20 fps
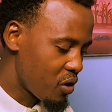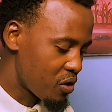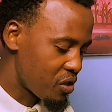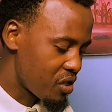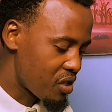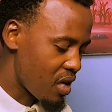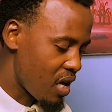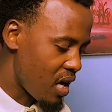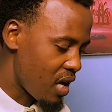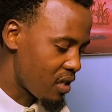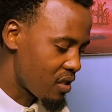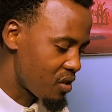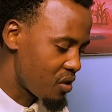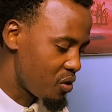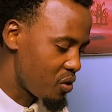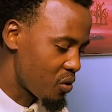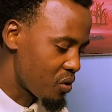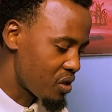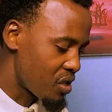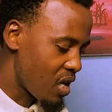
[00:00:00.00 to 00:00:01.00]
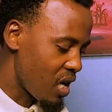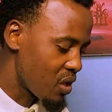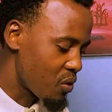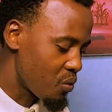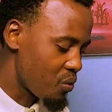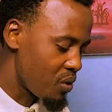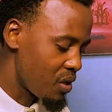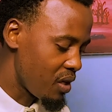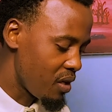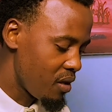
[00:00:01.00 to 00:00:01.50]
on chart, your chart
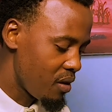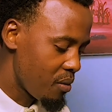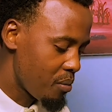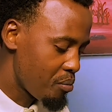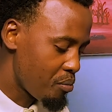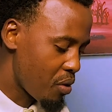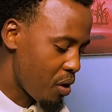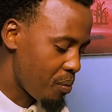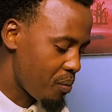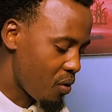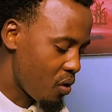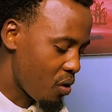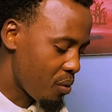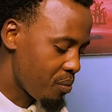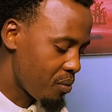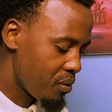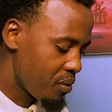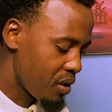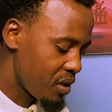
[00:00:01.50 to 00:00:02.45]
will pop up.